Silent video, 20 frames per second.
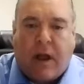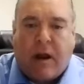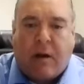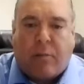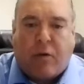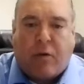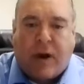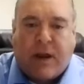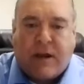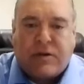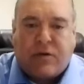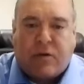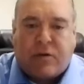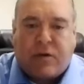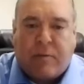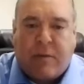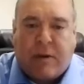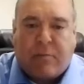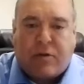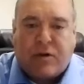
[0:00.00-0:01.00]
appraisal to
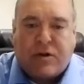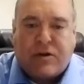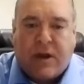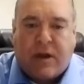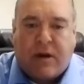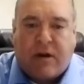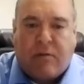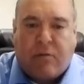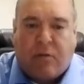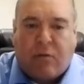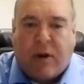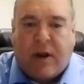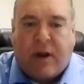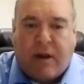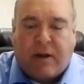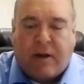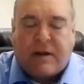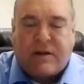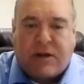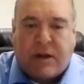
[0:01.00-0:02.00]
be presented when
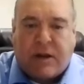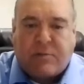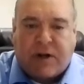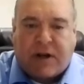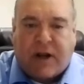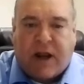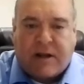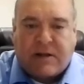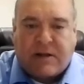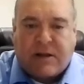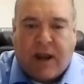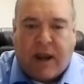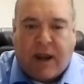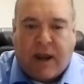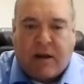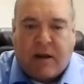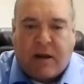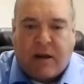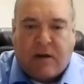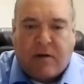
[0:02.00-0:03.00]
the subject has an
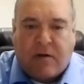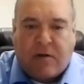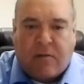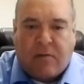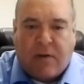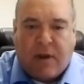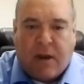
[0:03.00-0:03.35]
ADU.